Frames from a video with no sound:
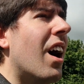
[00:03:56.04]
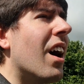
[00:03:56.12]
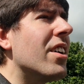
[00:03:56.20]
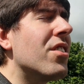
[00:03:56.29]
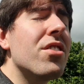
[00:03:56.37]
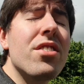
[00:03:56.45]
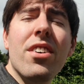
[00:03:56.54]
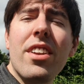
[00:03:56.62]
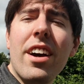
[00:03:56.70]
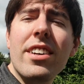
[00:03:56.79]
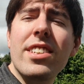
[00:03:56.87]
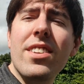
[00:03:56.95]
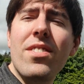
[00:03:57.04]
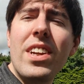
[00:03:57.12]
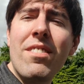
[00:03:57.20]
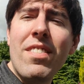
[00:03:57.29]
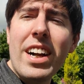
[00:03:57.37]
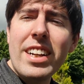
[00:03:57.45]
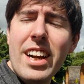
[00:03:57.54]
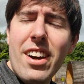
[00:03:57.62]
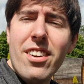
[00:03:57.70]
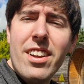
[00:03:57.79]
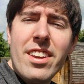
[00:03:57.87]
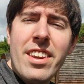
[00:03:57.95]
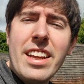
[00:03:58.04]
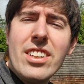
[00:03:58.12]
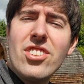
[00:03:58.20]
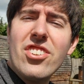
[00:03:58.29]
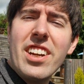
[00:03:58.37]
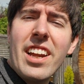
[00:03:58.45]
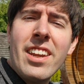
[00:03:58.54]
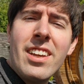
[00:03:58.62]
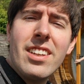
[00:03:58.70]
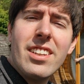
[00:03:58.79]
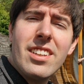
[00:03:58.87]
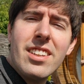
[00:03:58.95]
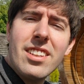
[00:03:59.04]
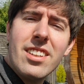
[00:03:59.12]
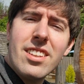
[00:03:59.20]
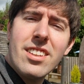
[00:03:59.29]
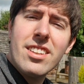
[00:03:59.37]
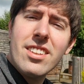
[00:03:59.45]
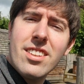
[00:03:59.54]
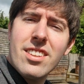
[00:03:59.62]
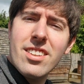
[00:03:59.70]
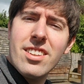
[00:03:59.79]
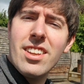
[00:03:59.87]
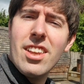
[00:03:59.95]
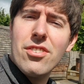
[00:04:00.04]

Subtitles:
It's so nice being back out in nature again. That's